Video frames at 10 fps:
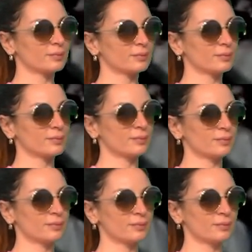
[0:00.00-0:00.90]

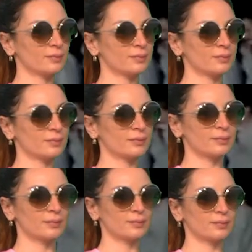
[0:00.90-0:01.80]

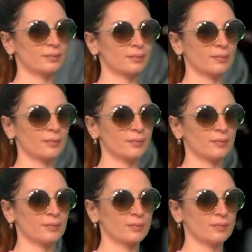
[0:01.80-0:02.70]

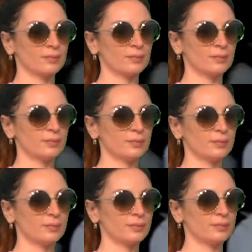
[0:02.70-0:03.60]

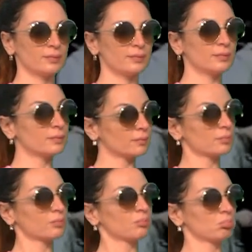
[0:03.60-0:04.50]

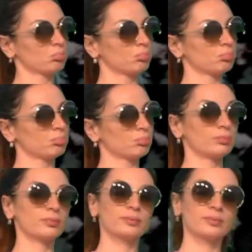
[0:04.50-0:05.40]

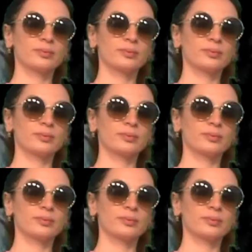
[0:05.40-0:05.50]
(silent)